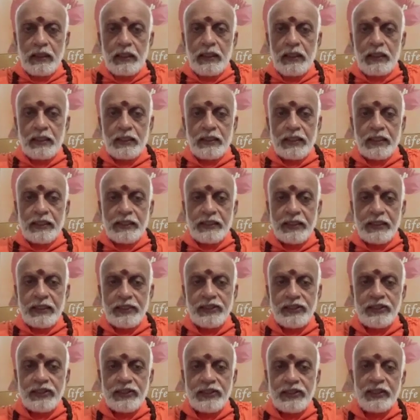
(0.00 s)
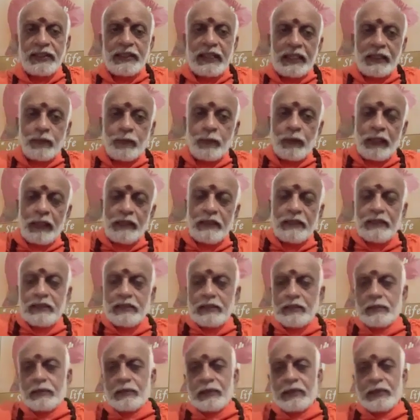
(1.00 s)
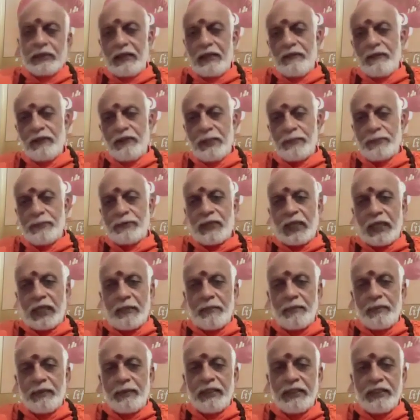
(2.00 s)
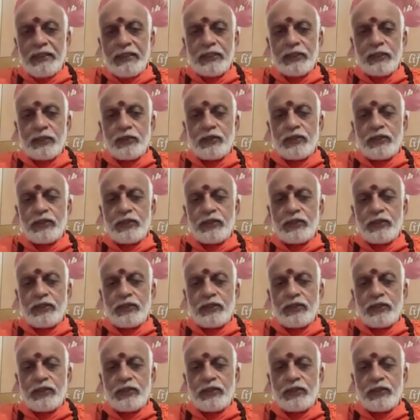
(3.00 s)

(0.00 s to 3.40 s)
It is essential that one develops the ability to